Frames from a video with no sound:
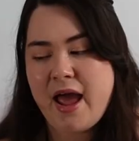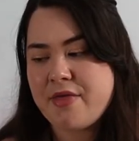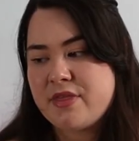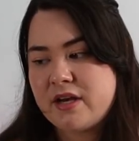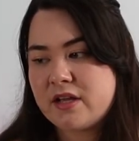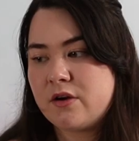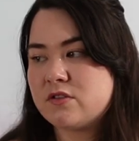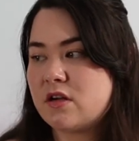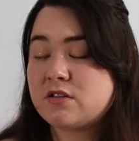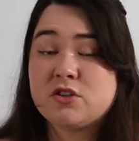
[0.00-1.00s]
and then it
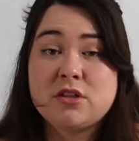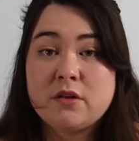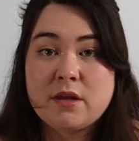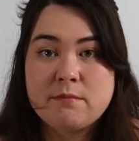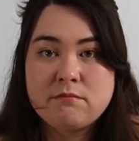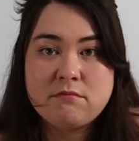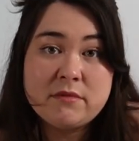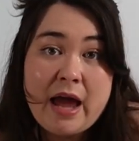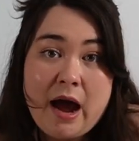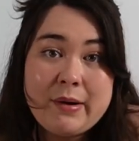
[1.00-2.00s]
goes on to show them
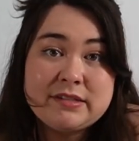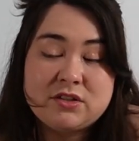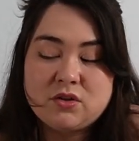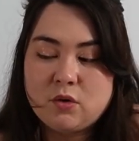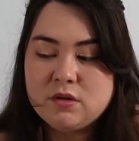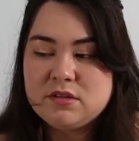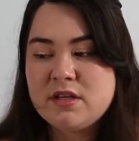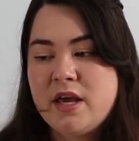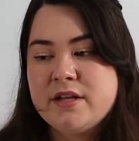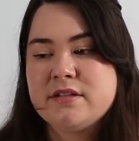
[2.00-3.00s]
now as adults
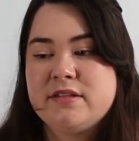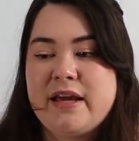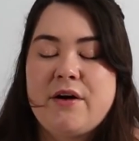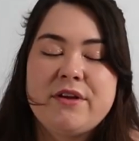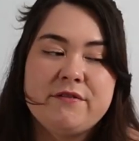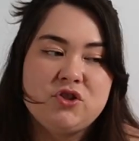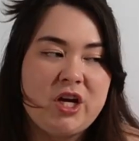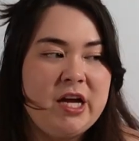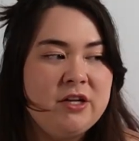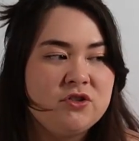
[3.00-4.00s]
to see how they've
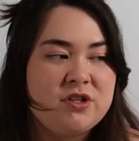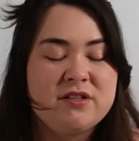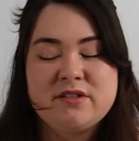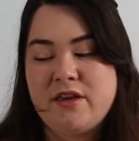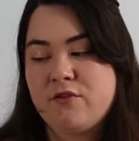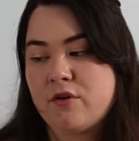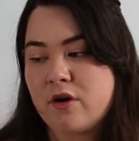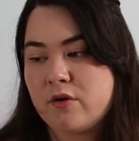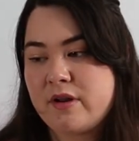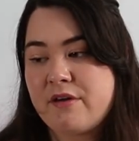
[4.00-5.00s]
changed as they've grown,